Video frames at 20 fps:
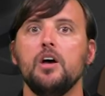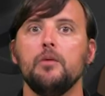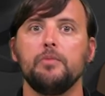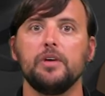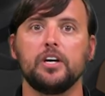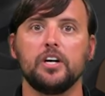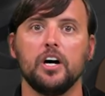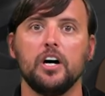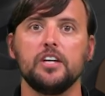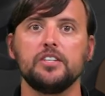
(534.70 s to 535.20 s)

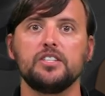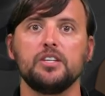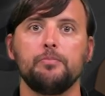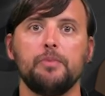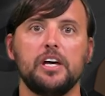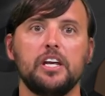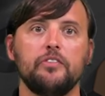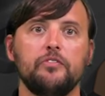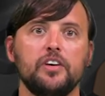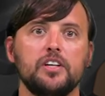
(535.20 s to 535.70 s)
Because the
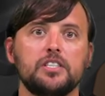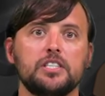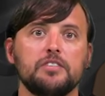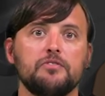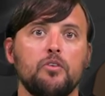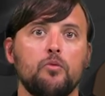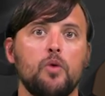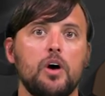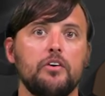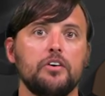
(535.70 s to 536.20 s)
benefits
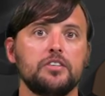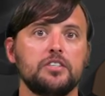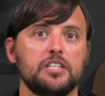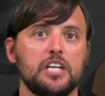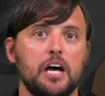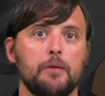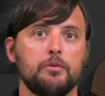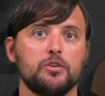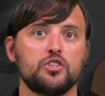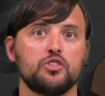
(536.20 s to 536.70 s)
of a
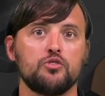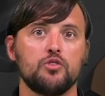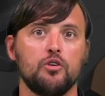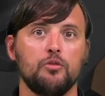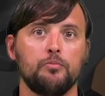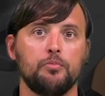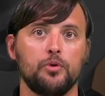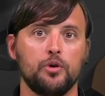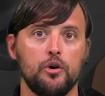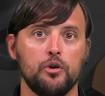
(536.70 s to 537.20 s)
well-established
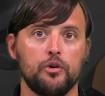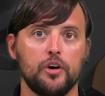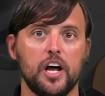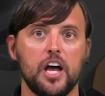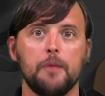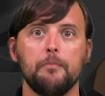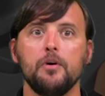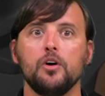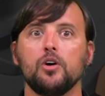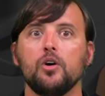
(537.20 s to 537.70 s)
drone
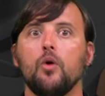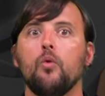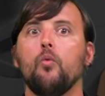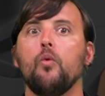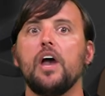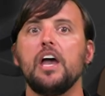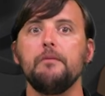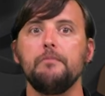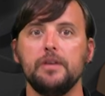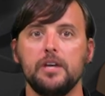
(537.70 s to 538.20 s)
program go
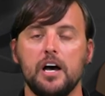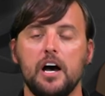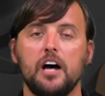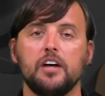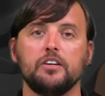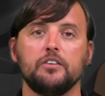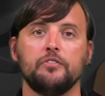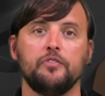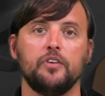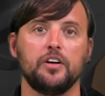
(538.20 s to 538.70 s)
way
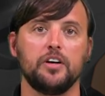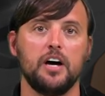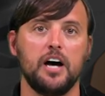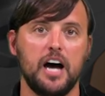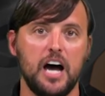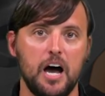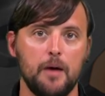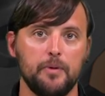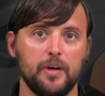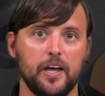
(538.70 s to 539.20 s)
beyond a fun
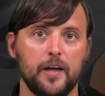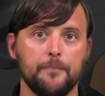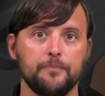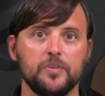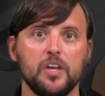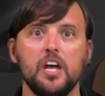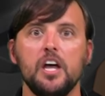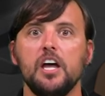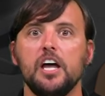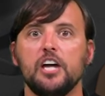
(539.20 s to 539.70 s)
hobby,
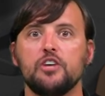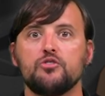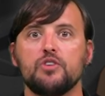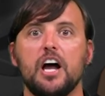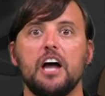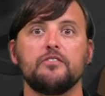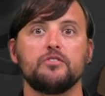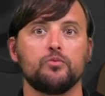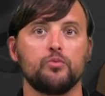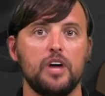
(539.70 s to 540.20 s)
it
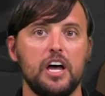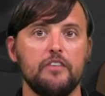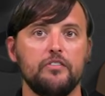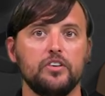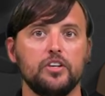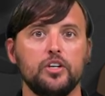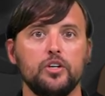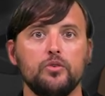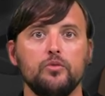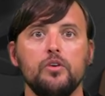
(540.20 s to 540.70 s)
drives
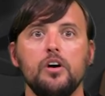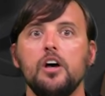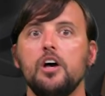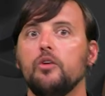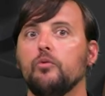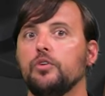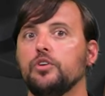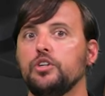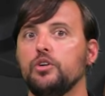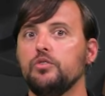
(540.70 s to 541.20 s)
revenue,
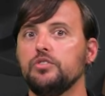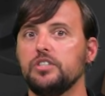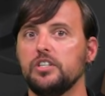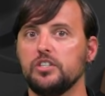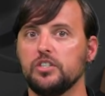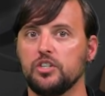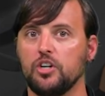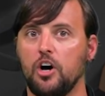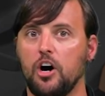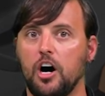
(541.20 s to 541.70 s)

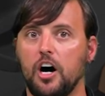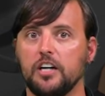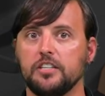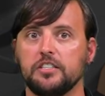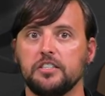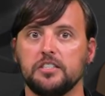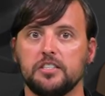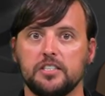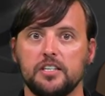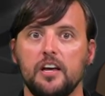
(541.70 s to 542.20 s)
reduces
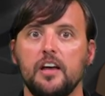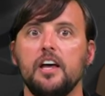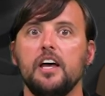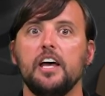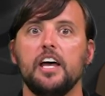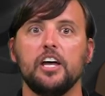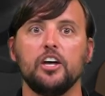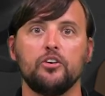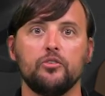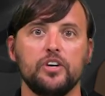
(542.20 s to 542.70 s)
costs,
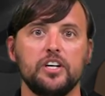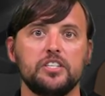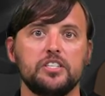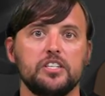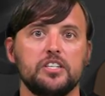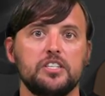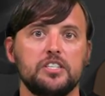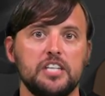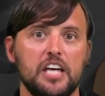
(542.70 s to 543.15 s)
increases